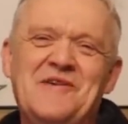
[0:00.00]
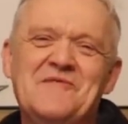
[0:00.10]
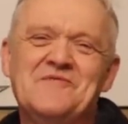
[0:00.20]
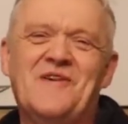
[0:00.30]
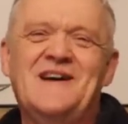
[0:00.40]
Thank
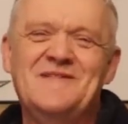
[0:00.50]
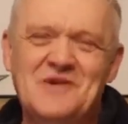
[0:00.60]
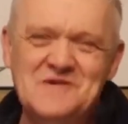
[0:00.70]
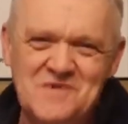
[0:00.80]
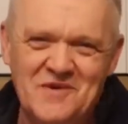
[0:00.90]
you very
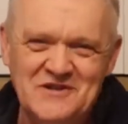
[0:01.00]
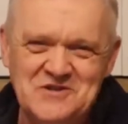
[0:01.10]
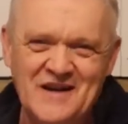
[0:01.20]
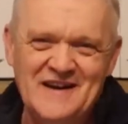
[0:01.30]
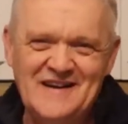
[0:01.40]
much for
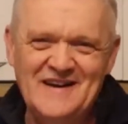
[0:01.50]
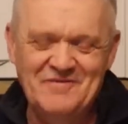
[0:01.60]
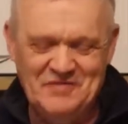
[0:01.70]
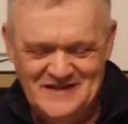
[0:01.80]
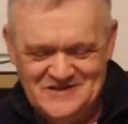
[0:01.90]
watching,
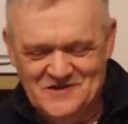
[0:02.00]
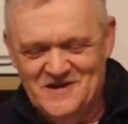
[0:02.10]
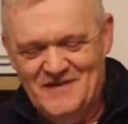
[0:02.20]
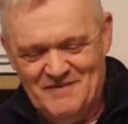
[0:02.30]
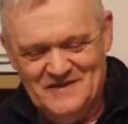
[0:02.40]
and please do
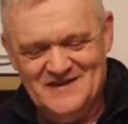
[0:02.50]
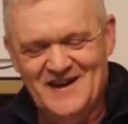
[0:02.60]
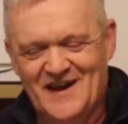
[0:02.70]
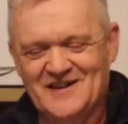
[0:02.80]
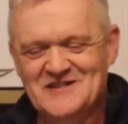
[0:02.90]
remember
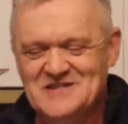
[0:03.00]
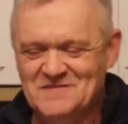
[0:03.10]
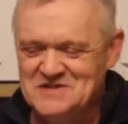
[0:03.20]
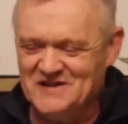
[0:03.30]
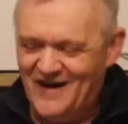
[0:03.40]
to like and
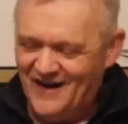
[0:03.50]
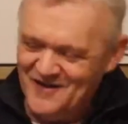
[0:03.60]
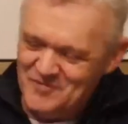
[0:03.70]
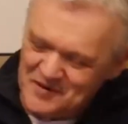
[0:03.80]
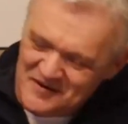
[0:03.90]

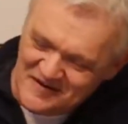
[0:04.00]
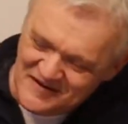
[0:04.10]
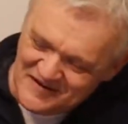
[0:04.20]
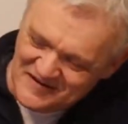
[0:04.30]
subscribe.